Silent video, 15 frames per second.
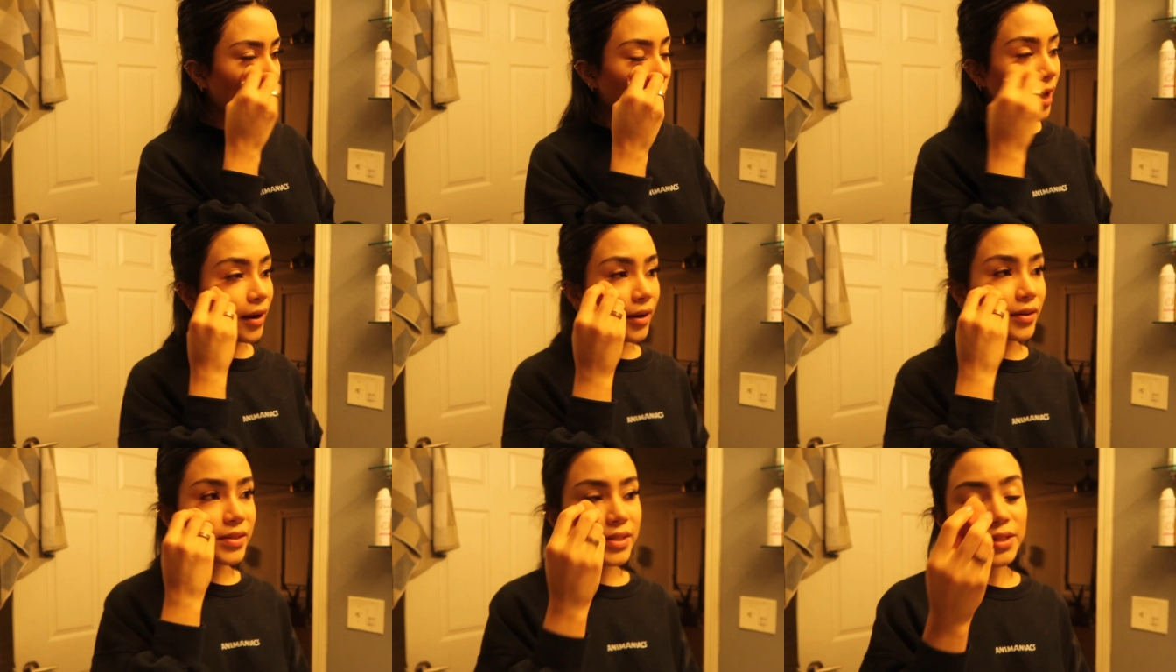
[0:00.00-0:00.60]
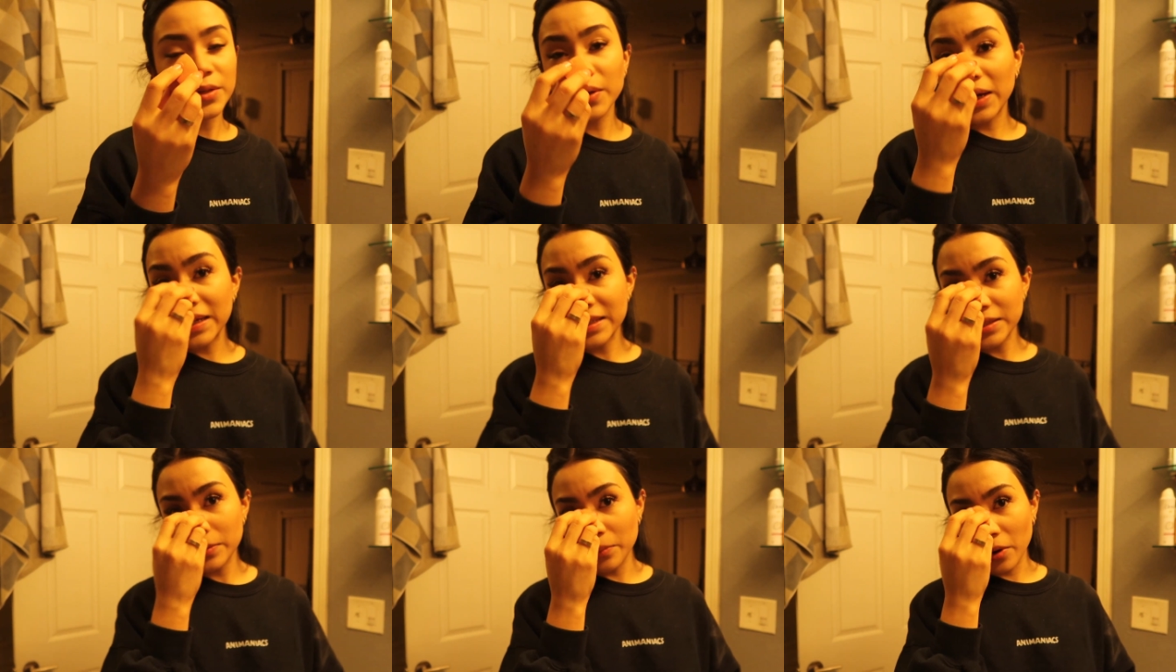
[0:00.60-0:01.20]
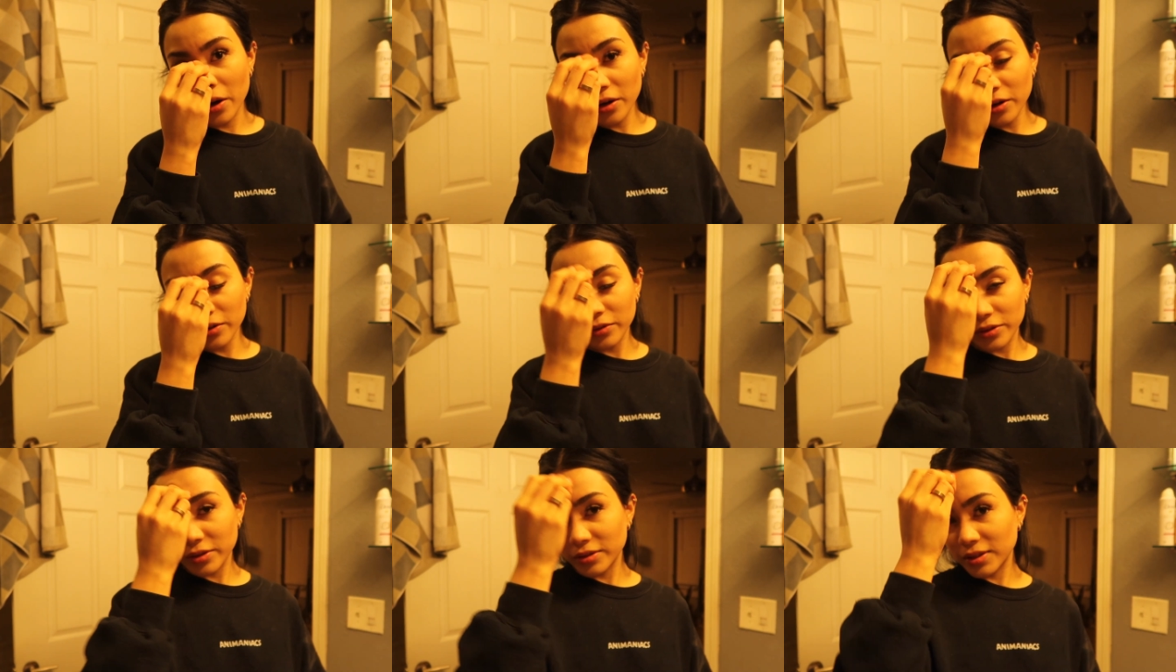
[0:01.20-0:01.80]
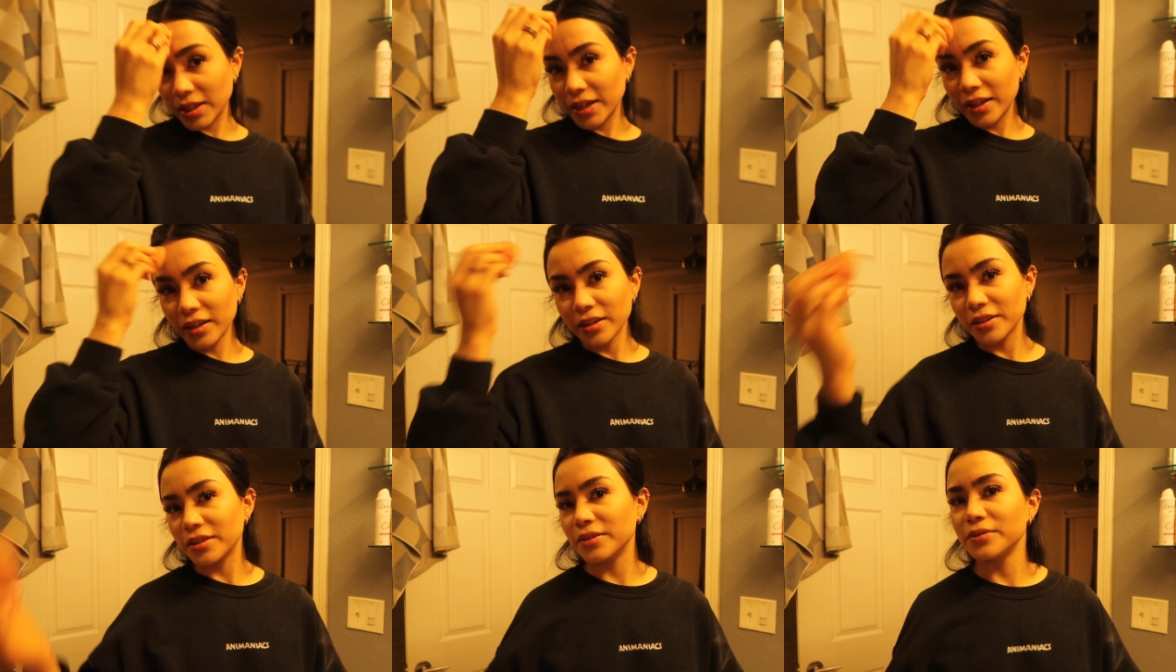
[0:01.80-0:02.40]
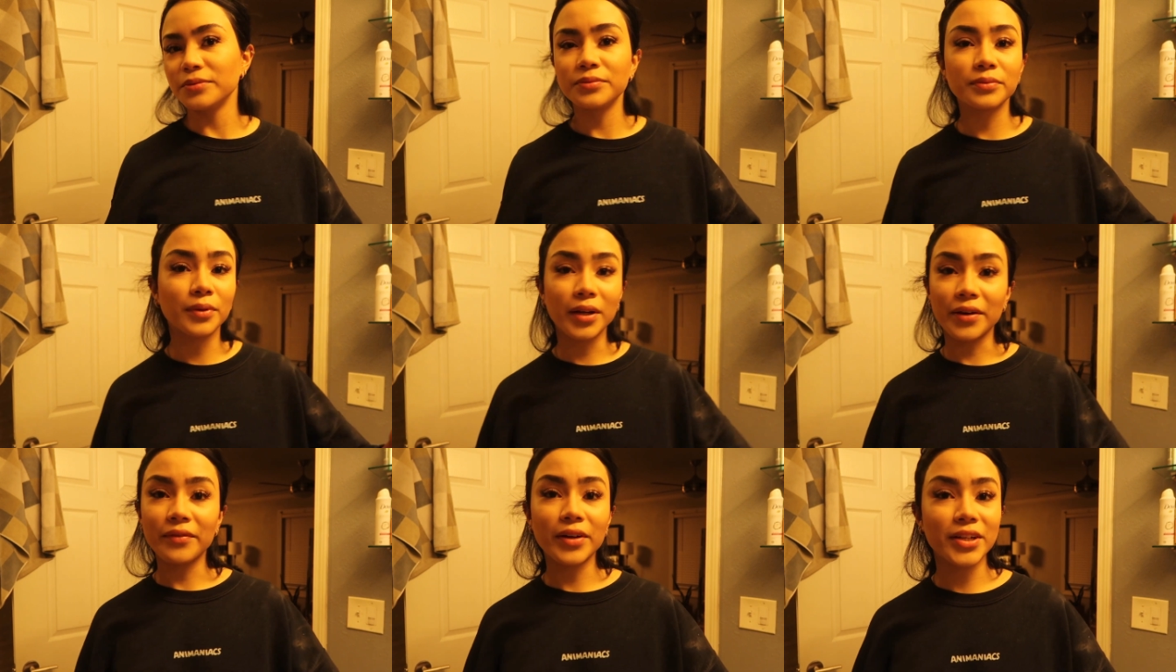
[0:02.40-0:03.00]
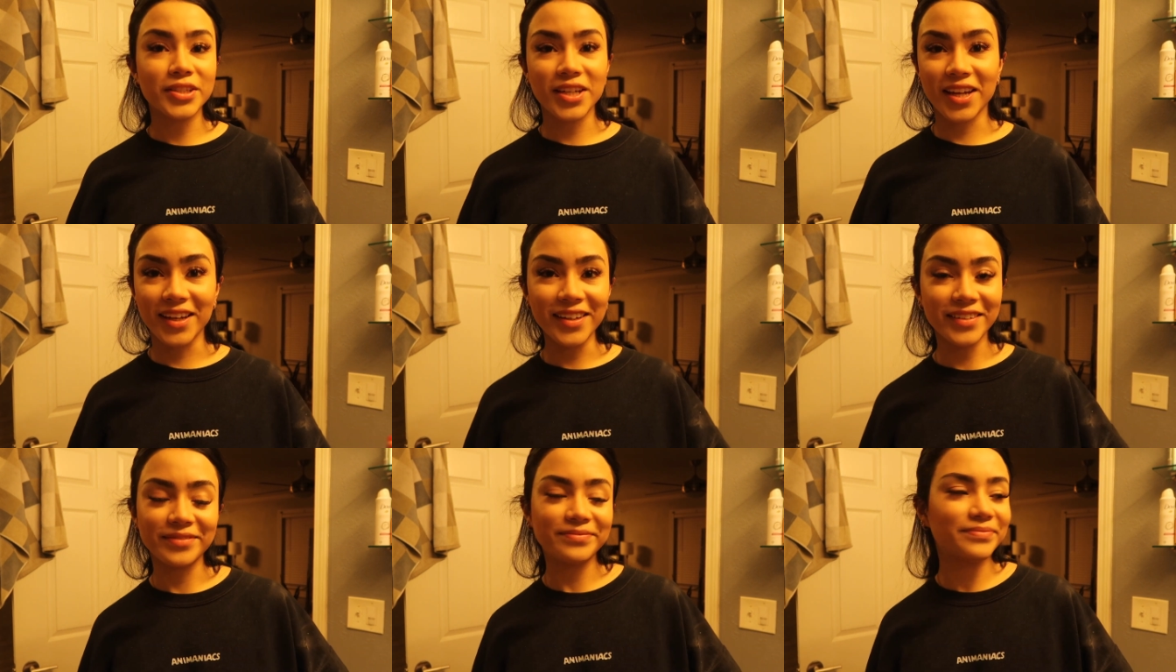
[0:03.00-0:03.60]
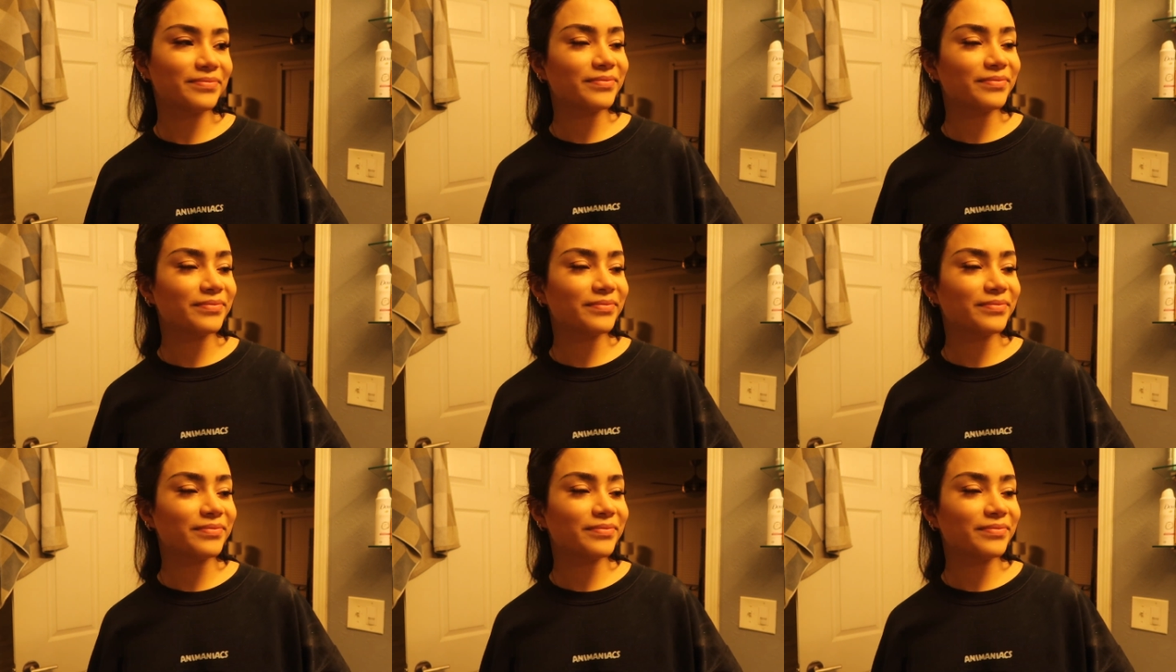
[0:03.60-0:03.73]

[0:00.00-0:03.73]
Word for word: and I'll see you guys tomorrow or later, whenever I check in.